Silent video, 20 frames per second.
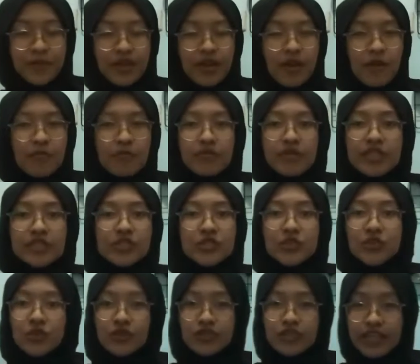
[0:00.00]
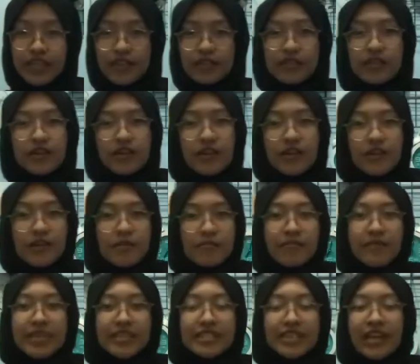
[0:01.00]
But truth that
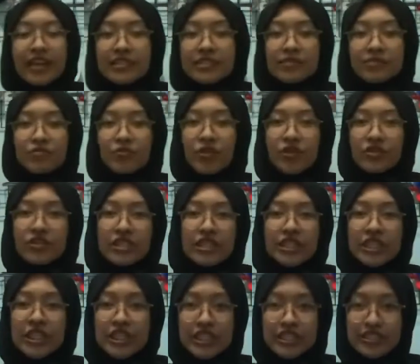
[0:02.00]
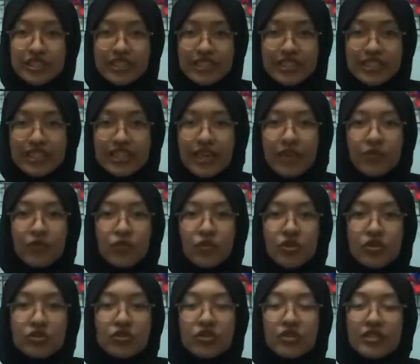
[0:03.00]
makes us more curious and
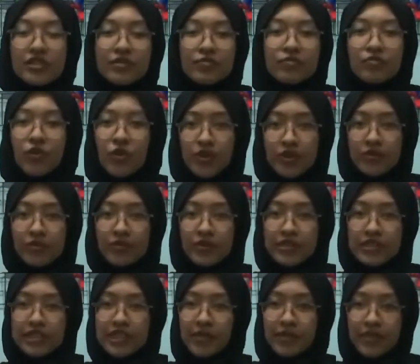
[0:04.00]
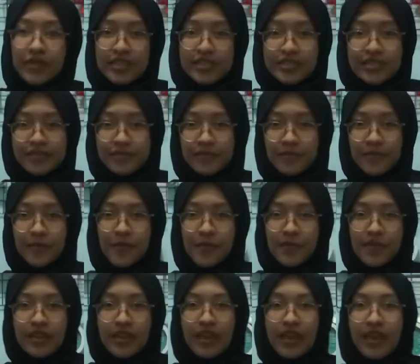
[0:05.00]
want to learn more about Japanese.
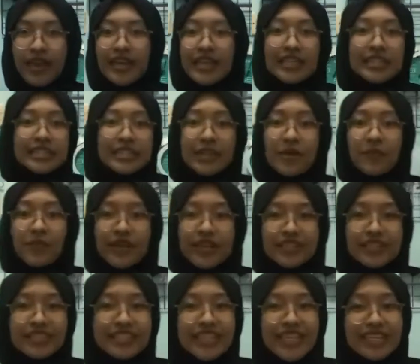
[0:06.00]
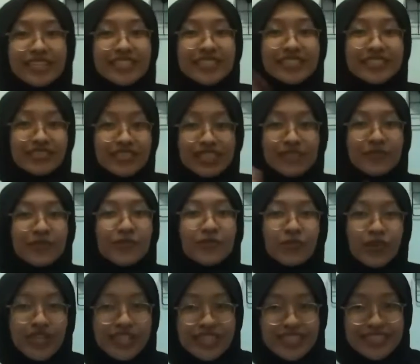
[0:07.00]
In Japan, there's three
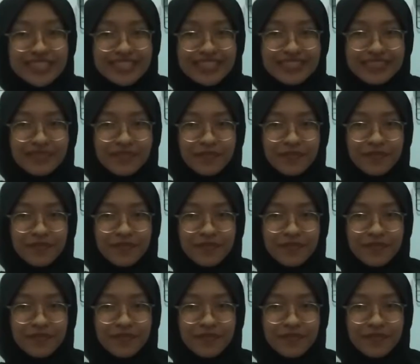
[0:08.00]
writing systems.